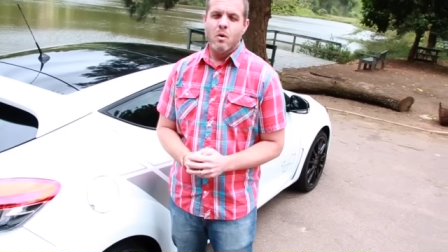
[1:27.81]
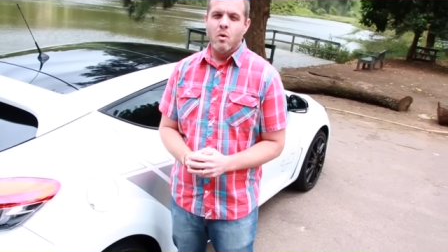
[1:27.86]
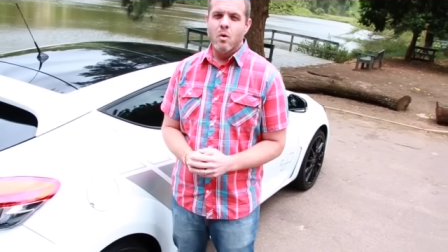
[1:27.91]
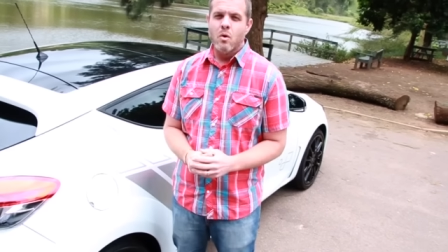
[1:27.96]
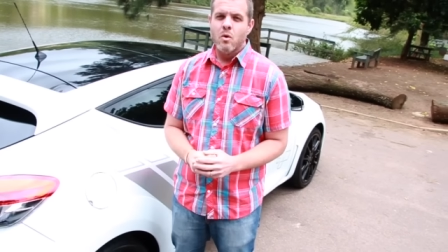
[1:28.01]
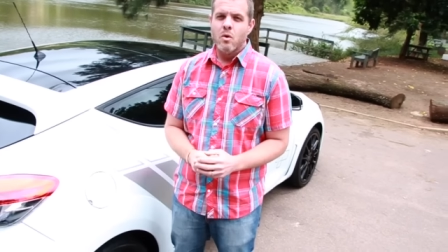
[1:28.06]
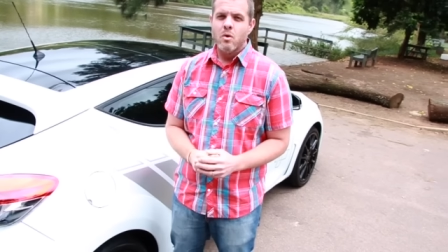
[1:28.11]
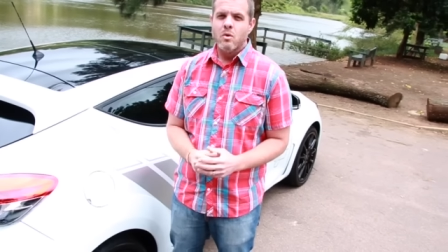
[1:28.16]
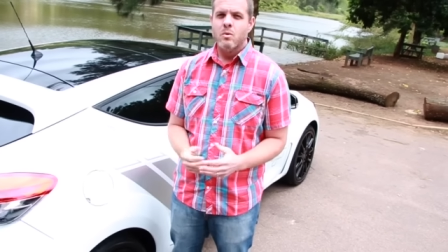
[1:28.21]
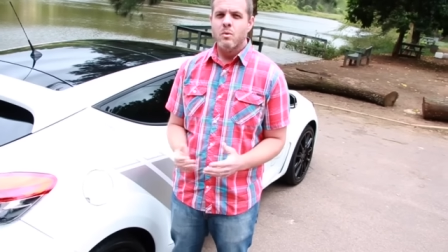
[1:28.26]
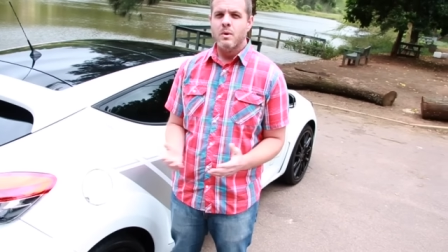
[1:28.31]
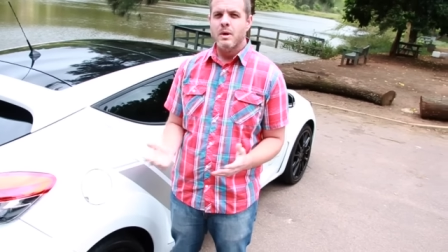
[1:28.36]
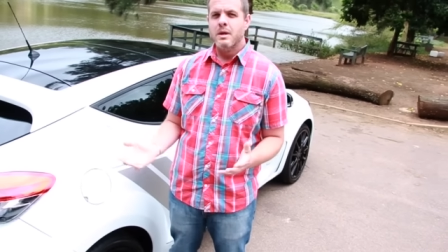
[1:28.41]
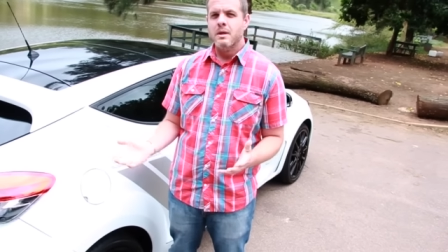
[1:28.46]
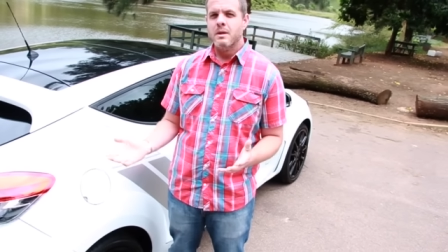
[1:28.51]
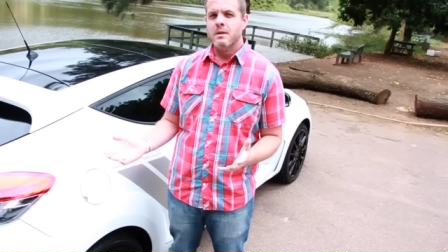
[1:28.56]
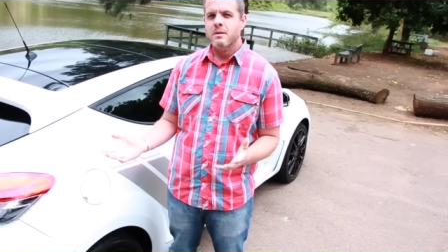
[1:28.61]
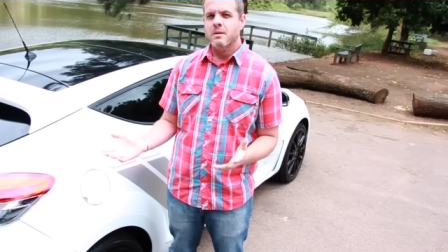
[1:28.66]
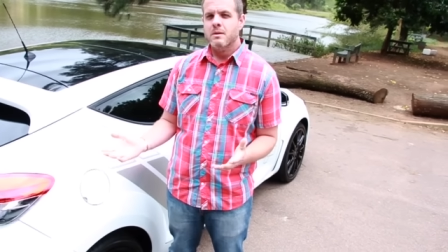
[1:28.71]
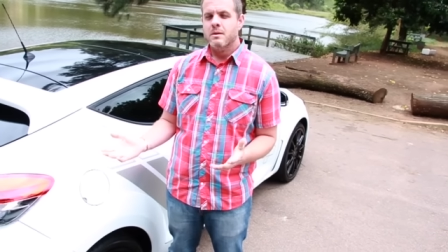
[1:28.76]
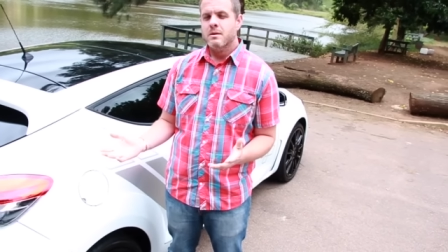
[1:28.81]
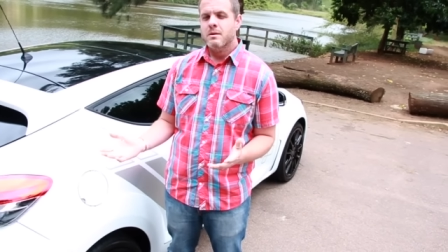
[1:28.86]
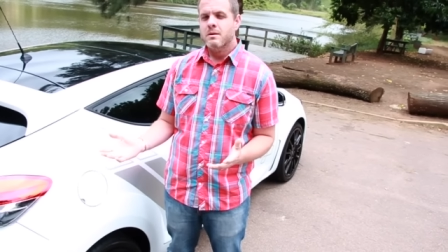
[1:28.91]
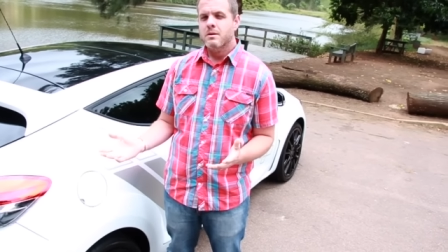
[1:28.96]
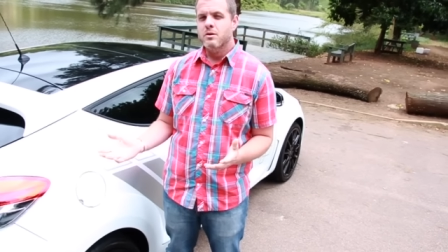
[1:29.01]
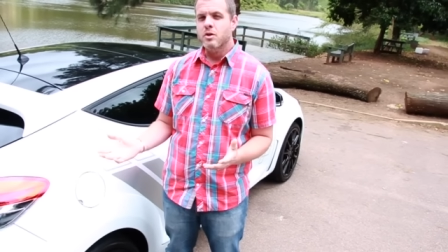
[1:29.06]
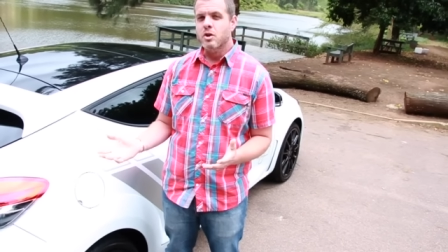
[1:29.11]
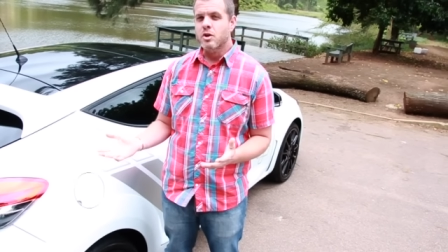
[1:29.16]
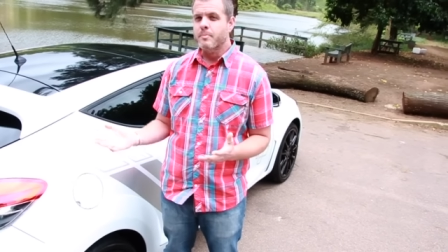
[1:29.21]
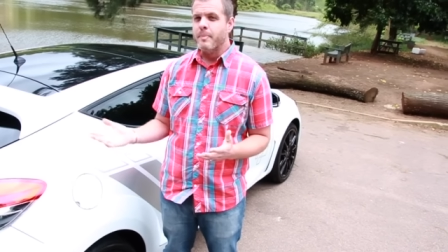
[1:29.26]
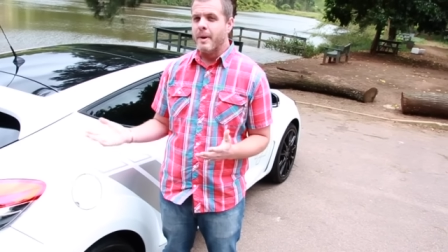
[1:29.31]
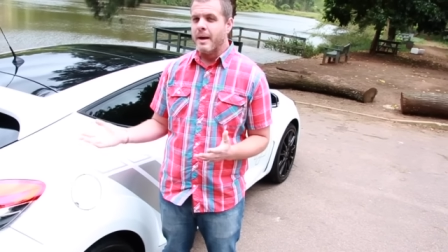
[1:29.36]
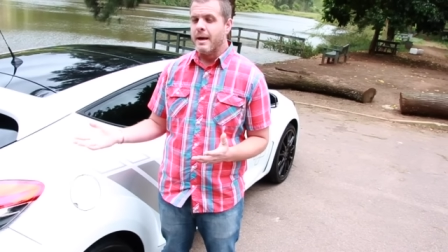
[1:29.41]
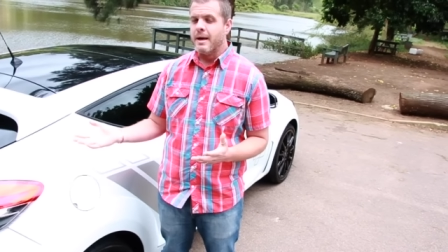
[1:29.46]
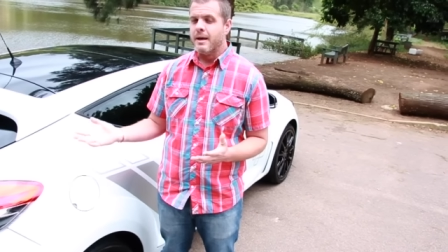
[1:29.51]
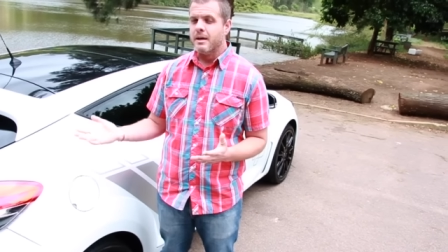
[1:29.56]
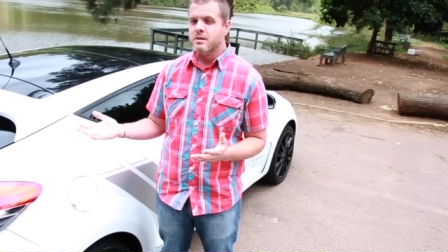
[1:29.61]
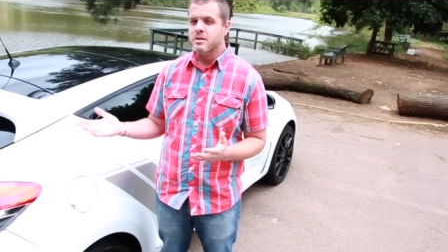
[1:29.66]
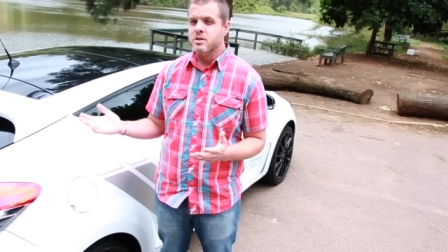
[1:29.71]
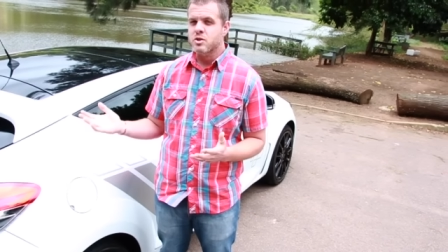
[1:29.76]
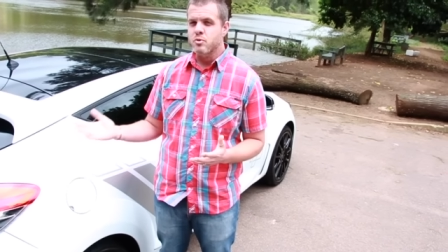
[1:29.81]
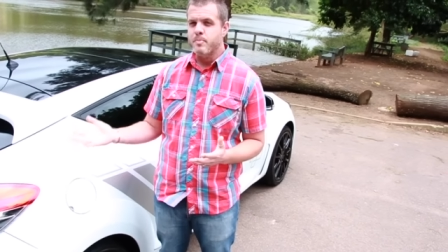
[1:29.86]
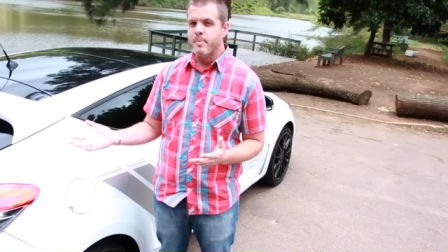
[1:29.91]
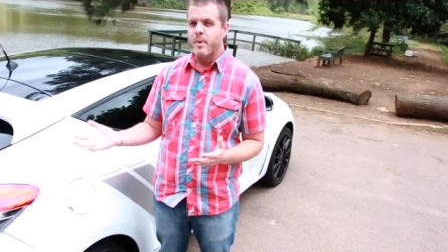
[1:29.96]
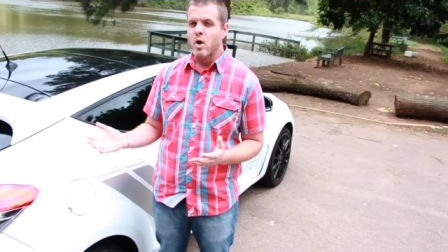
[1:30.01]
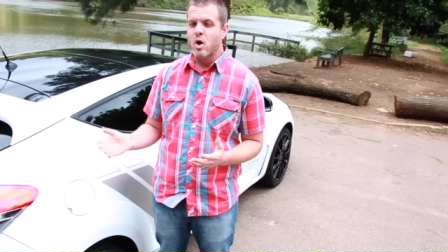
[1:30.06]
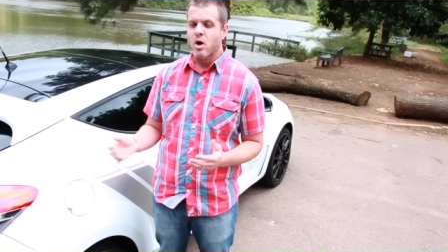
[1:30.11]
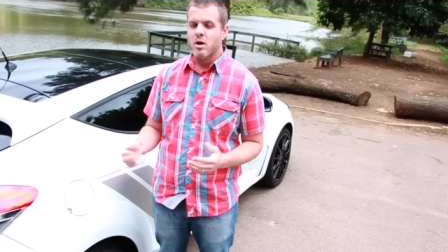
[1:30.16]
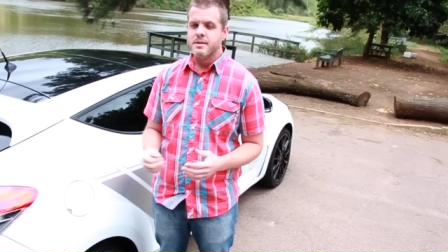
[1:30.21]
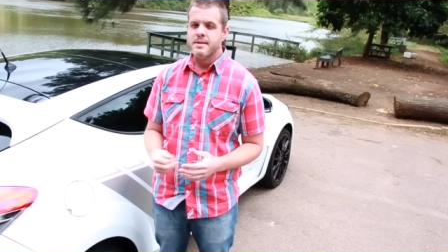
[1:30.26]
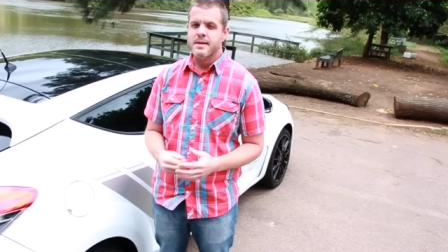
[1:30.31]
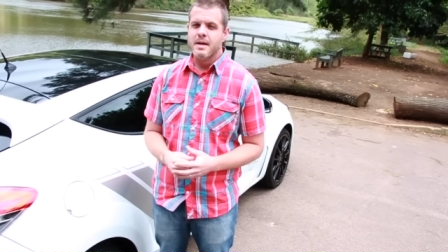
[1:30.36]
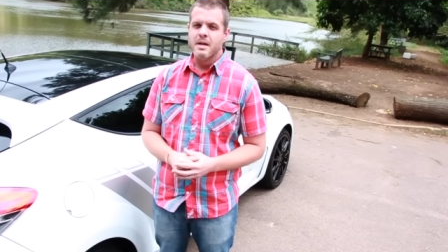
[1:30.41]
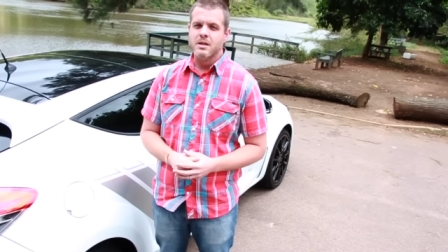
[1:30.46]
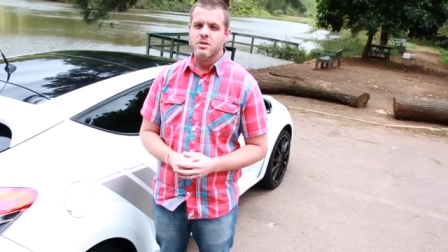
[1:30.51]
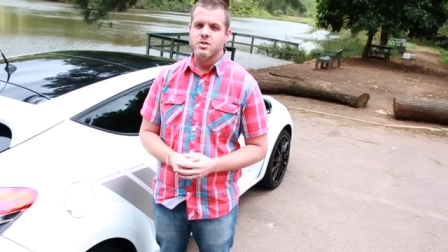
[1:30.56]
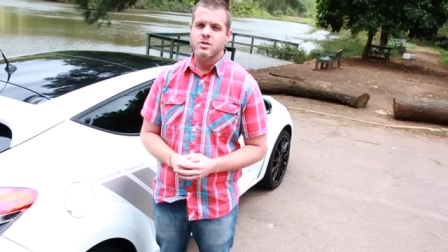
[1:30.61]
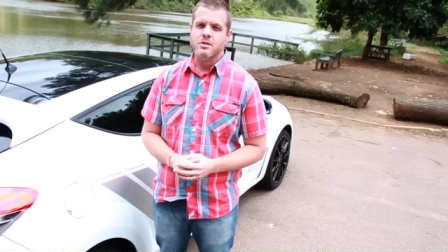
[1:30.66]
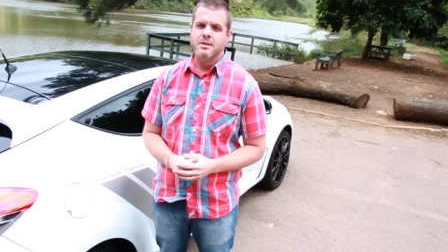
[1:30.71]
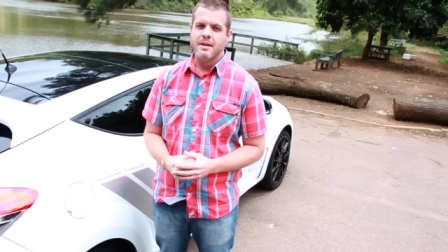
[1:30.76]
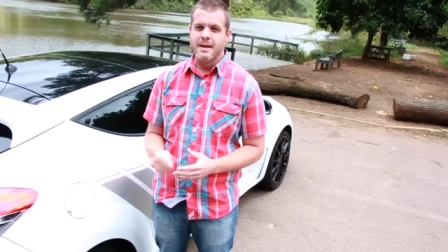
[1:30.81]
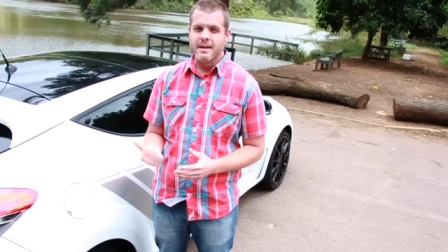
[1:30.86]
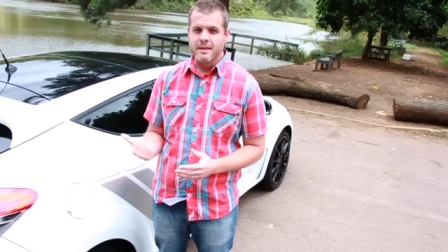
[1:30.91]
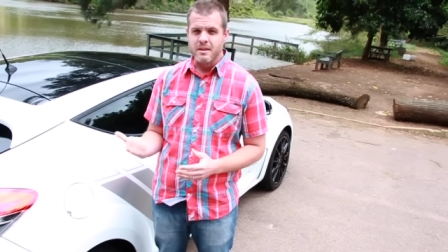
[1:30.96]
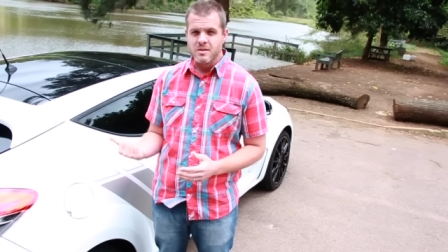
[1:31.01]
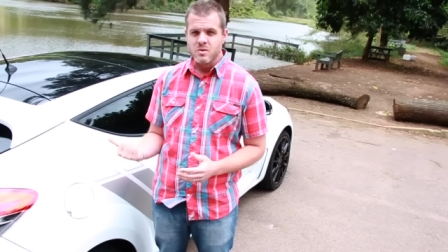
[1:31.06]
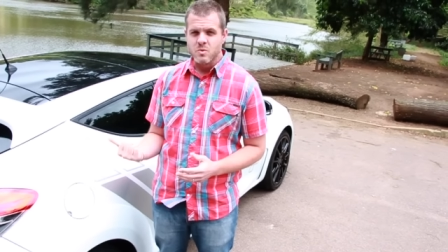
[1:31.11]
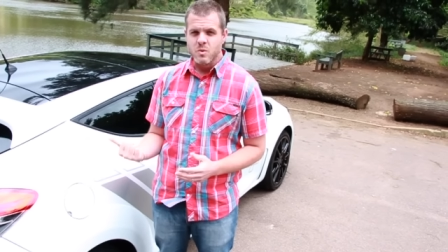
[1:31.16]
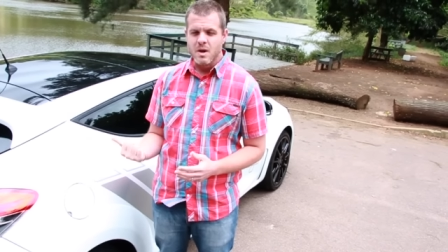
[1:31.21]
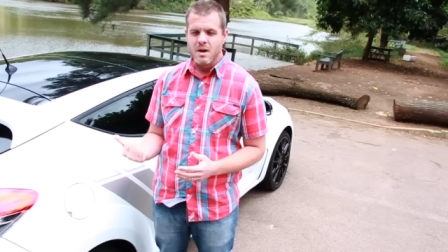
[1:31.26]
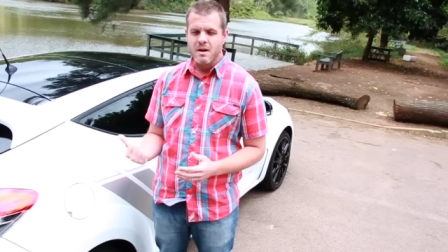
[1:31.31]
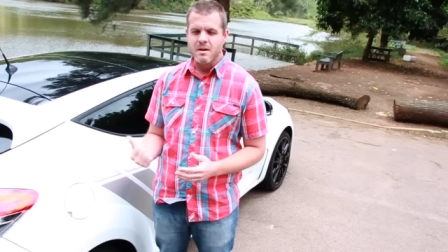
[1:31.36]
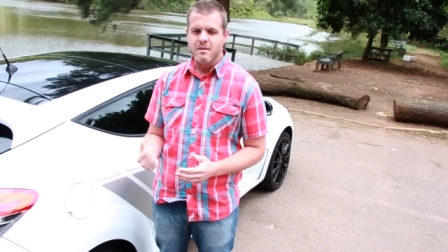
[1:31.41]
Or, well, you could buy a super hot hatch like this